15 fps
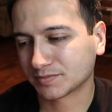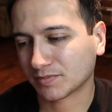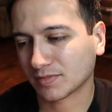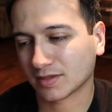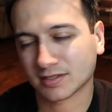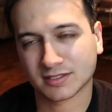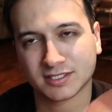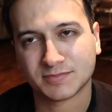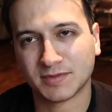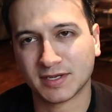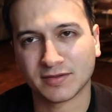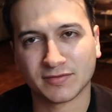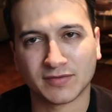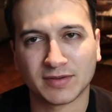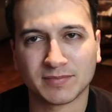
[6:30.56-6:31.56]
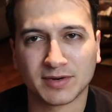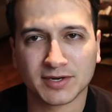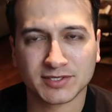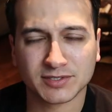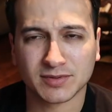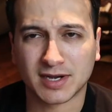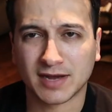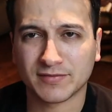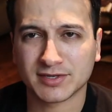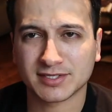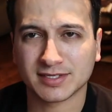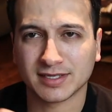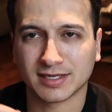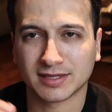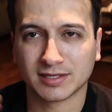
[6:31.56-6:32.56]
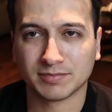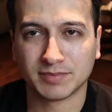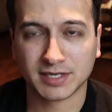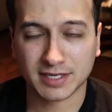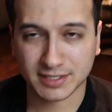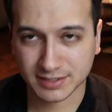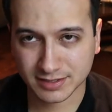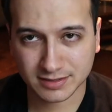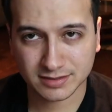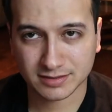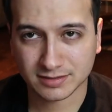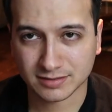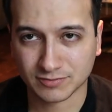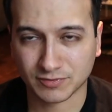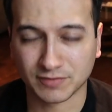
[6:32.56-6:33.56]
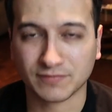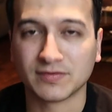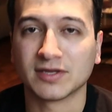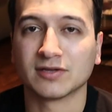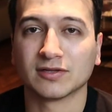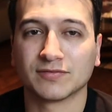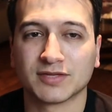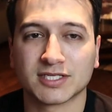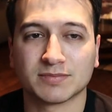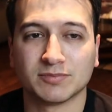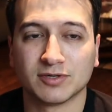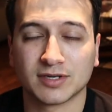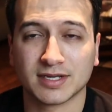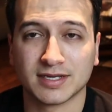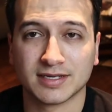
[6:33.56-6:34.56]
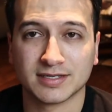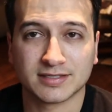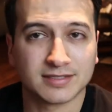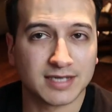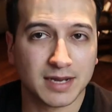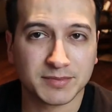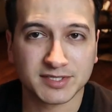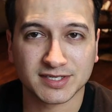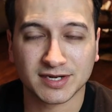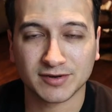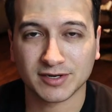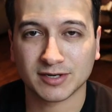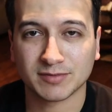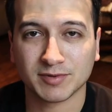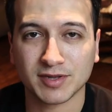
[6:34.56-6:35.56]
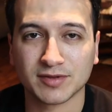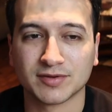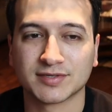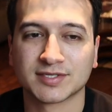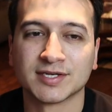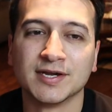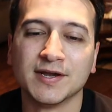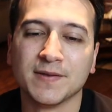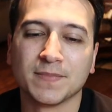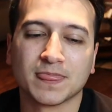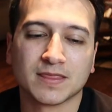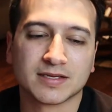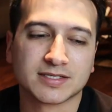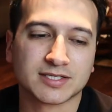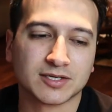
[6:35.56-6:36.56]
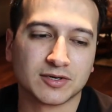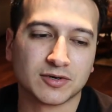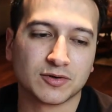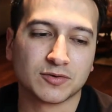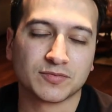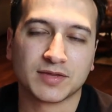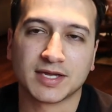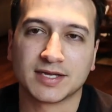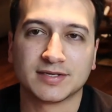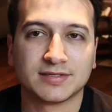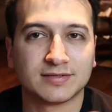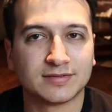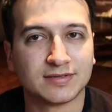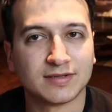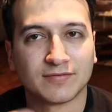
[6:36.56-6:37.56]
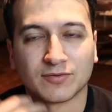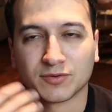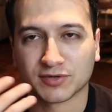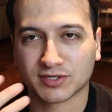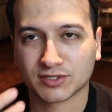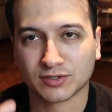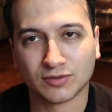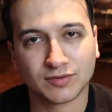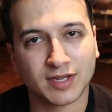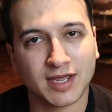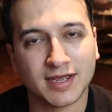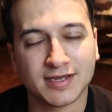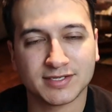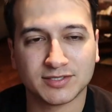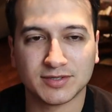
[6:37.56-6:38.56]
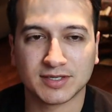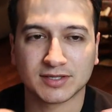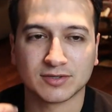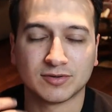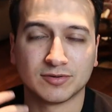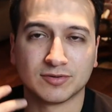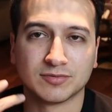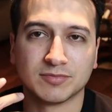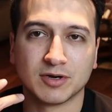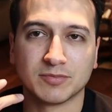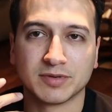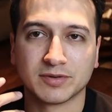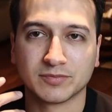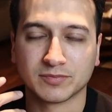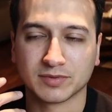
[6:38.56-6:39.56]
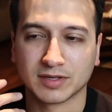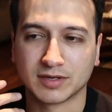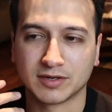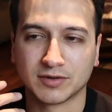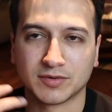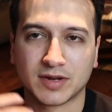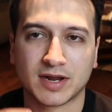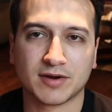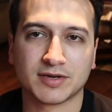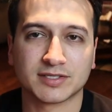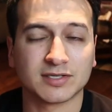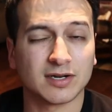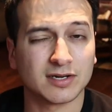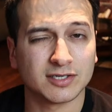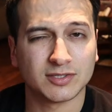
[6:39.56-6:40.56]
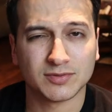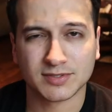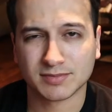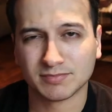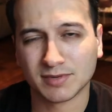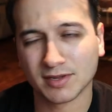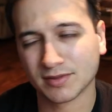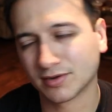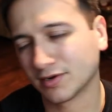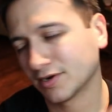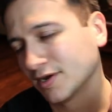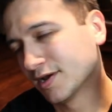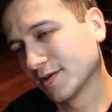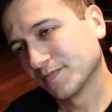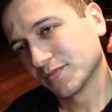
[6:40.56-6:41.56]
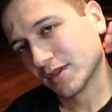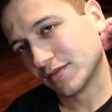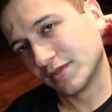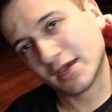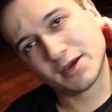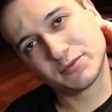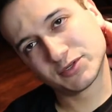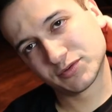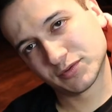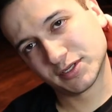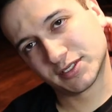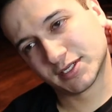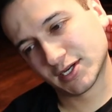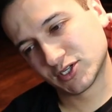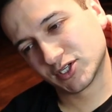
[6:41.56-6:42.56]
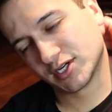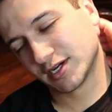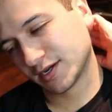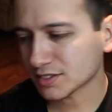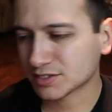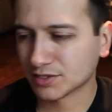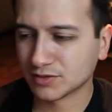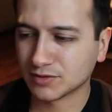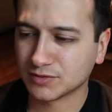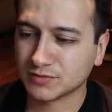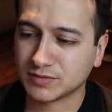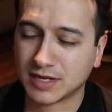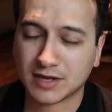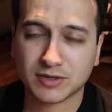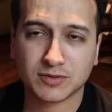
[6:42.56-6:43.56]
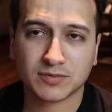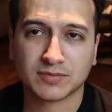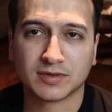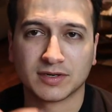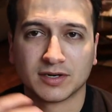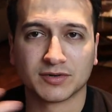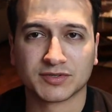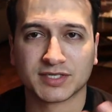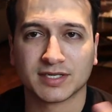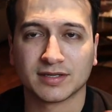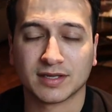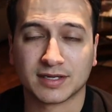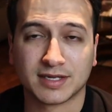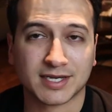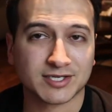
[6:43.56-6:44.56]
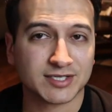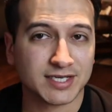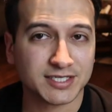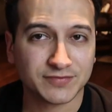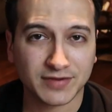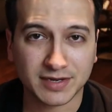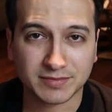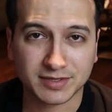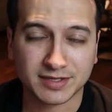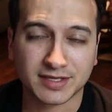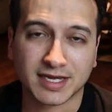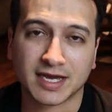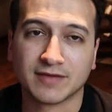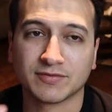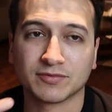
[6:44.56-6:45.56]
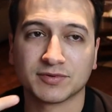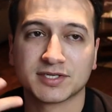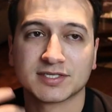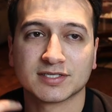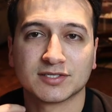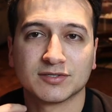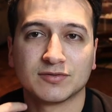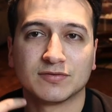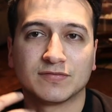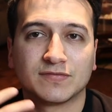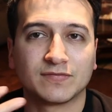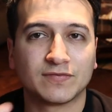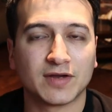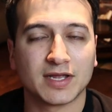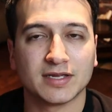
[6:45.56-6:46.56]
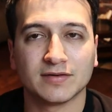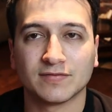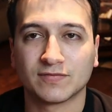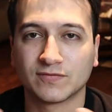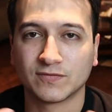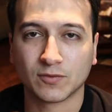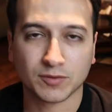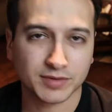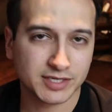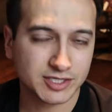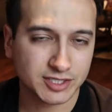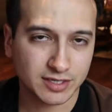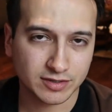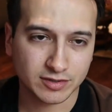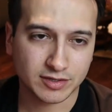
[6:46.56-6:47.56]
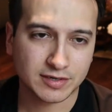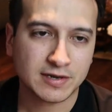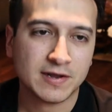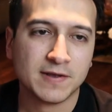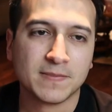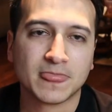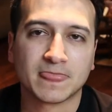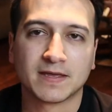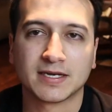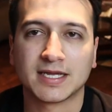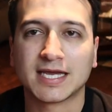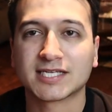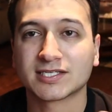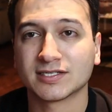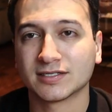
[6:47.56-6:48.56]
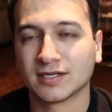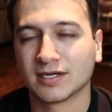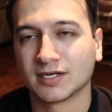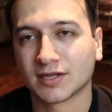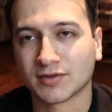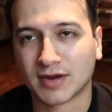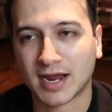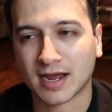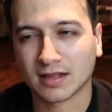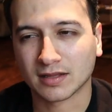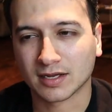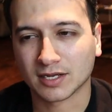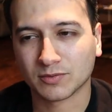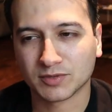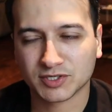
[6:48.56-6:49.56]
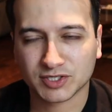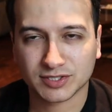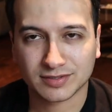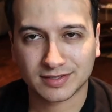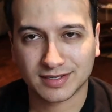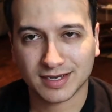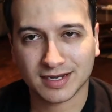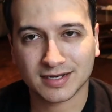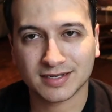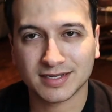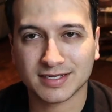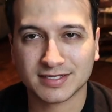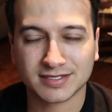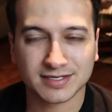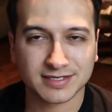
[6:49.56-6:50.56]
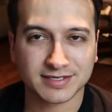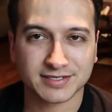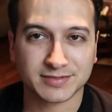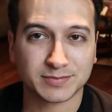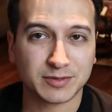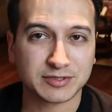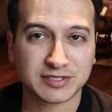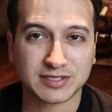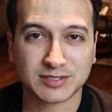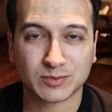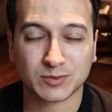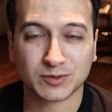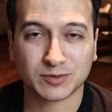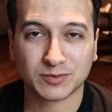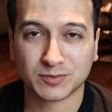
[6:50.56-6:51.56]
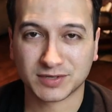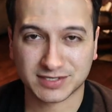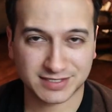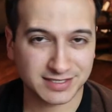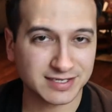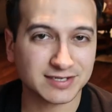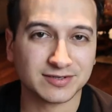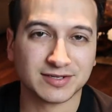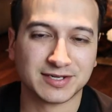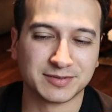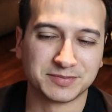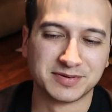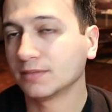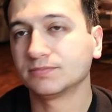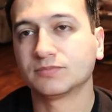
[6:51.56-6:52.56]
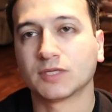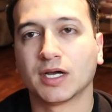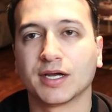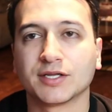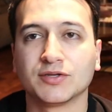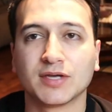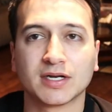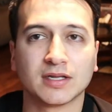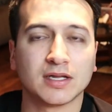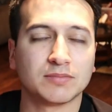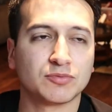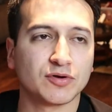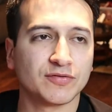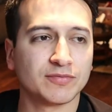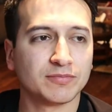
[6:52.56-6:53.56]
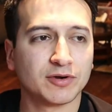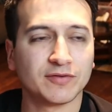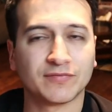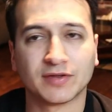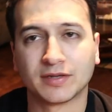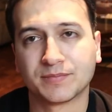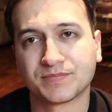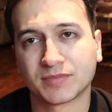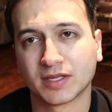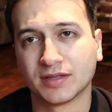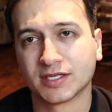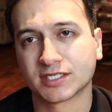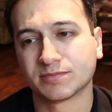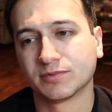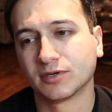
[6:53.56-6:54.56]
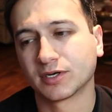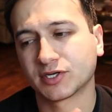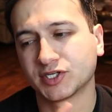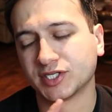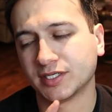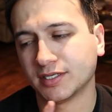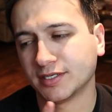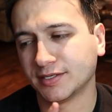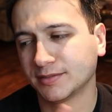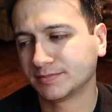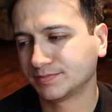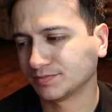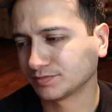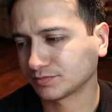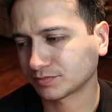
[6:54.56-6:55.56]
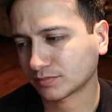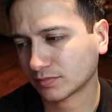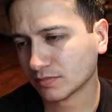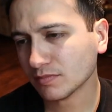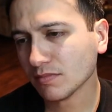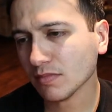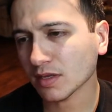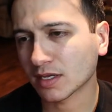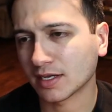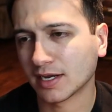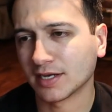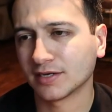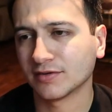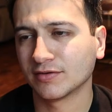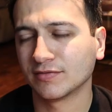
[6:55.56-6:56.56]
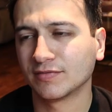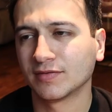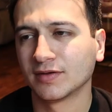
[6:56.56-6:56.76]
Speaking of the vampires though, obviously like the biggest reveal of this book is Thomas and Harry are brothers. So they, of course, soul gaze. You get the whole moment, Harry talking to his mother. That was really touching. So now you understand that like he actually has family. They have a reason to fight for each other, and he has another ally, which he kind of needs because most of this world wants to kill him. You get a lot more from Murphy in this book. She kind of